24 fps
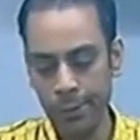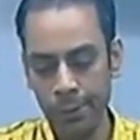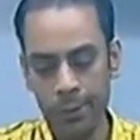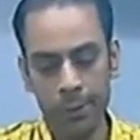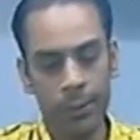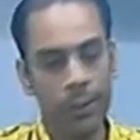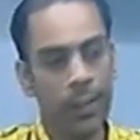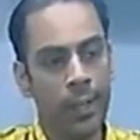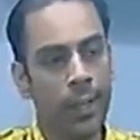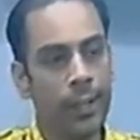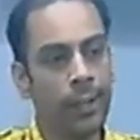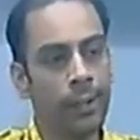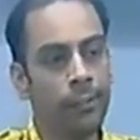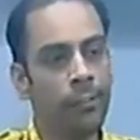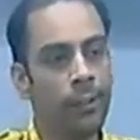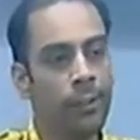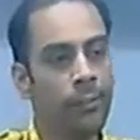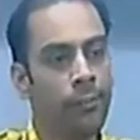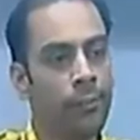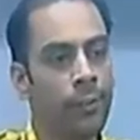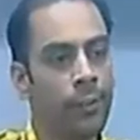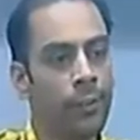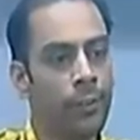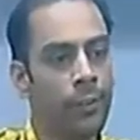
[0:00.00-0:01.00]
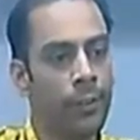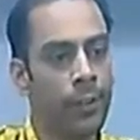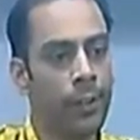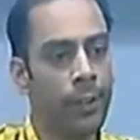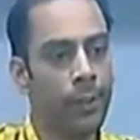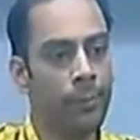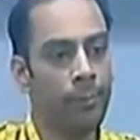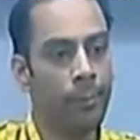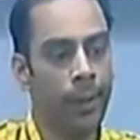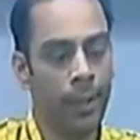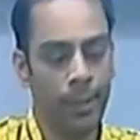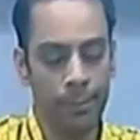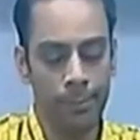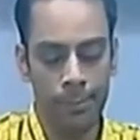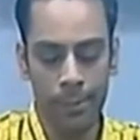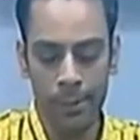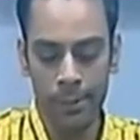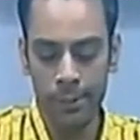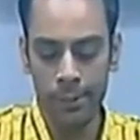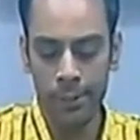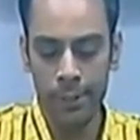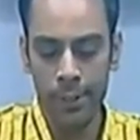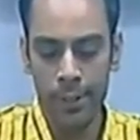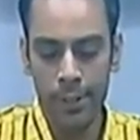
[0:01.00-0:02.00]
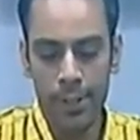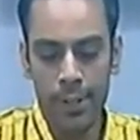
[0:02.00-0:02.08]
or collectively for all the departments,